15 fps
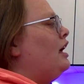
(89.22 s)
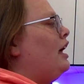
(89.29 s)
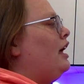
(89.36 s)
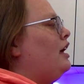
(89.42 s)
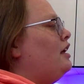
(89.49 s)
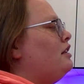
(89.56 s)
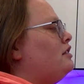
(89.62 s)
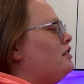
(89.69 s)

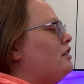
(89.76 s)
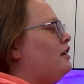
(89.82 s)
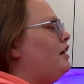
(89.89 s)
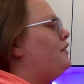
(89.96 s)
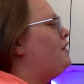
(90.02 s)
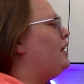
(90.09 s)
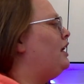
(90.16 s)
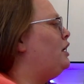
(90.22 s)
And
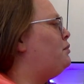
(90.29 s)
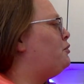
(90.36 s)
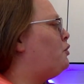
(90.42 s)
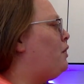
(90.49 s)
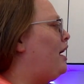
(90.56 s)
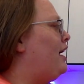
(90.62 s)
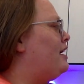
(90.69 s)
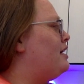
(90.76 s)
if I keep
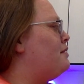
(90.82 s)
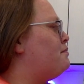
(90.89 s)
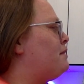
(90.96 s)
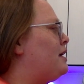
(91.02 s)
quiet,